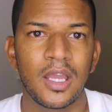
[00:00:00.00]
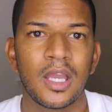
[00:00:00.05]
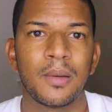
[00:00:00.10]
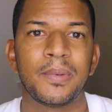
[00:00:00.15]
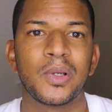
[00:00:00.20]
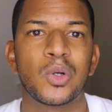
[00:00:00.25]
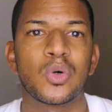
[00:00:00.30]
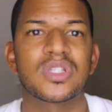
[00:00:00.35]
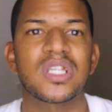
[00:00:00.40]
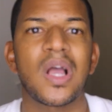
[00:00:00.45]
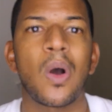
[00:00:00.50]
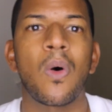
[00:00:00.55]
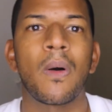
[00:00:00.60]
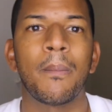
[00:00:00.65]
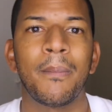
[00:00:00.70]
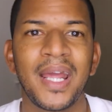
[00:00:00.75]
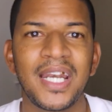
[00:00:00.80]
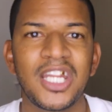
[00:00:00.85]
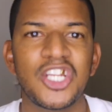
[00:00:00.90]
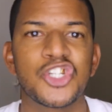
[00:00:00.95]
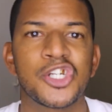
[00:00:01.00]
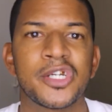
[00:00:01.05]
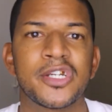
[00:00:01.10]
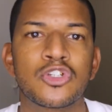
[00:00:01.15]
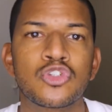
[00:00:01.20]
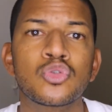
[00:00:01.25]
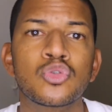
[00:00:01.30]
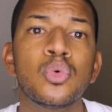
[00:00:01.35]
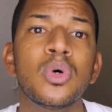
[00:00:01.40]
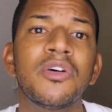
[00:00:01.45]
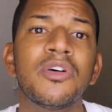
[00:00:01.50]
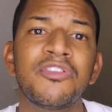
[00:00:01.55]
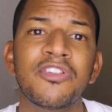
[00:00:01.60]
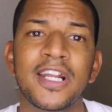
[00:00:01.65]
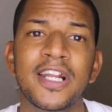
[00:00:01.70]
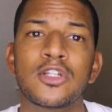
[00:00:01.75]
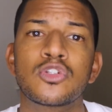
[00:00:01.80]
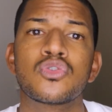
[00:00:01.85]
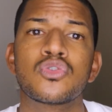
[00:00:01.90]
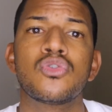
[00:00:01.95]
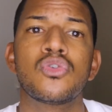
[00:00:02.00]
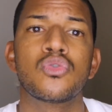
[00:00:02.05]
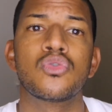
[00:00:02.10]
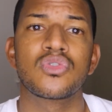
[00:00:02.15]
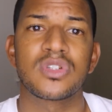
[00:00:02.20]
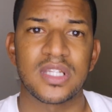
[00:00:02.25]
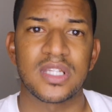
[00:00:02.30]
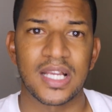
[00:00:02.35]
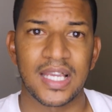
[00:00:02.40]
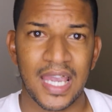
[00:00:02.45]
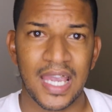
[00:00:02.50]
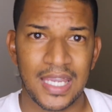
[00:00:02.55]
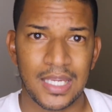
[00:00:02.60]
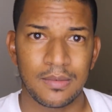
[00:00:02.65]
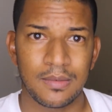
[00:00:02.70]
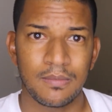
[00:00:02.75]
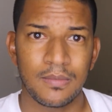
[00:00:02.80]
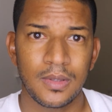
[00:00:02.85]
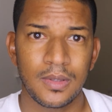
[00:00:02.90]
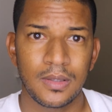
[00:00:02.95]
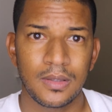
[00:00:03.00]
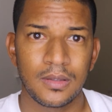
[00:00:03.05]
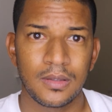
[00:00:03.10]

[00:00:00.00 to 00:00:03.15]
because our manager is too afraid to lose the game,